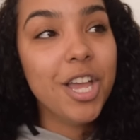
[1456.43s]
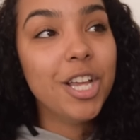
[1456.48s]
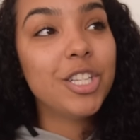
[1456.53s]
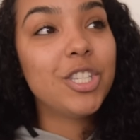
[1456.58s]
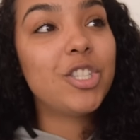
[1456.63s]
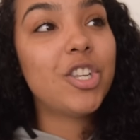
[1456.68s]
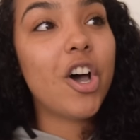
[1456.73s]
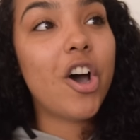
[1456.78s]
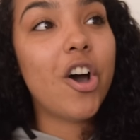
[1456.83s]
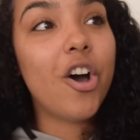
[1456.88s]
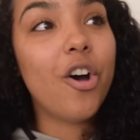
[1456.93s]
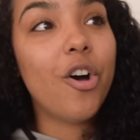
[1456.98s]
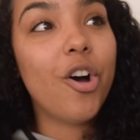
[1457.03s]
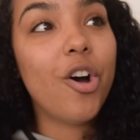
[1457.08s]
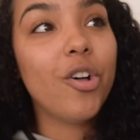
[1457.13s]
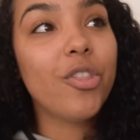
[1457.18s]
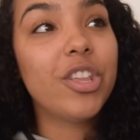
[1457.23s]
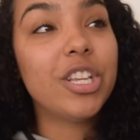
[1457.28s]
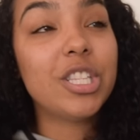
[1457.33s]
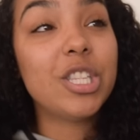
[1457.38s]

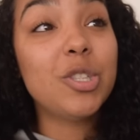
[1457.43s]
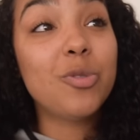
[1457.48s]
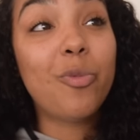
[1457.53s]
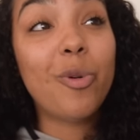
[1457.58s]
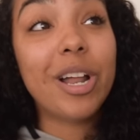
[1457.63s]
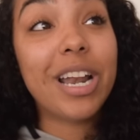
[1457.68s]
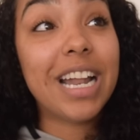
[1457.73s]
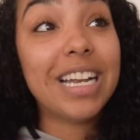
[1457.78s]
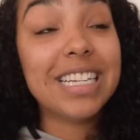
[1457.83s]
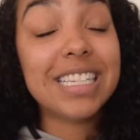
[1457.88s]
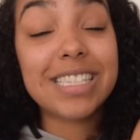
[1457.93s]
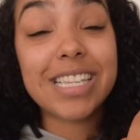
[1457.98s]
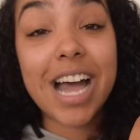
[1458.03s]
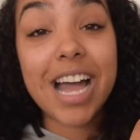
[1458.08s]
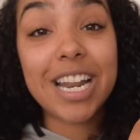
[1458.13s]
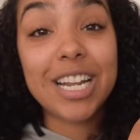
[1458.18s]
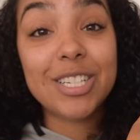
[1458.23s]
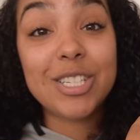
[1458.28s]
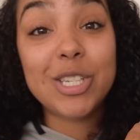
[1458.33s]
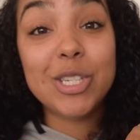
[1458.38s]
So this is when I
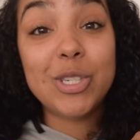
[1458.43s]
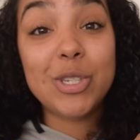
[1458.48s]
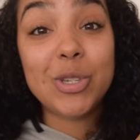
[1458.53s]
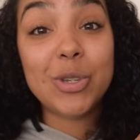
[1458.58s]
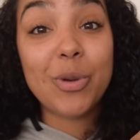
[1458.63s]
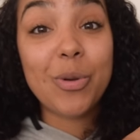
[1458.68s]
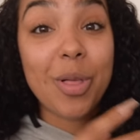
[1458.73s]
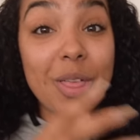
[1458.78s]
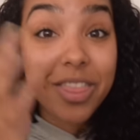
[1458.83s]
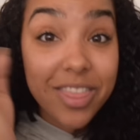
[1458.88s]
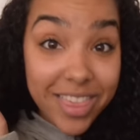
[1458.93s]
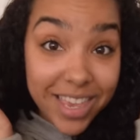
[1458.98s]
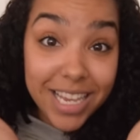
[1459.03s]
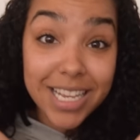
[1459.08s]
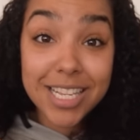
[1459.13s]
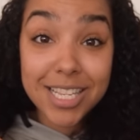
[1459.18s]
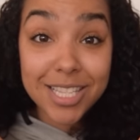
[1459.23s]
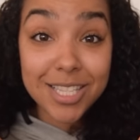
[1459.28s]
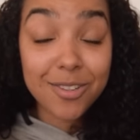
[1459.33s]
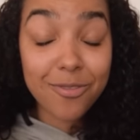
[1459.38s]
decided to do
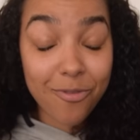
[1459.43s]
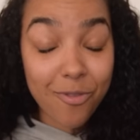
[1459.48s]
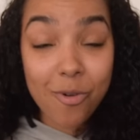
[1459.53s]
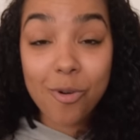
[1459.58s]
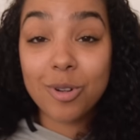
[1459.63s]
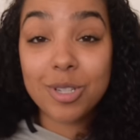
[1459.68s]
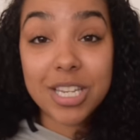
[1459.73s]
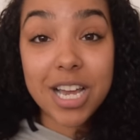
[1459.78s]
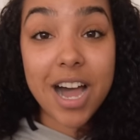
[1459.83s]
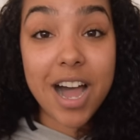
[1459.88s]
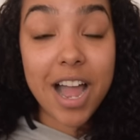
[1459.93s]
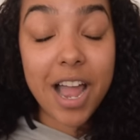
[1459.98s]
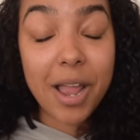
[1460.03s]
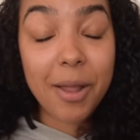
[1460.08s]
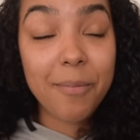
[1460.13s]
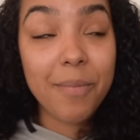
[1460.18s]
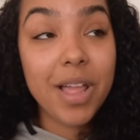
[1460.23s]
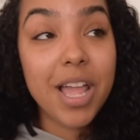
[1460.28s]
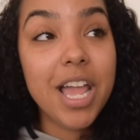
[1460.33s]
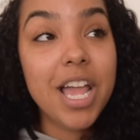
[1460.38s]
this full time.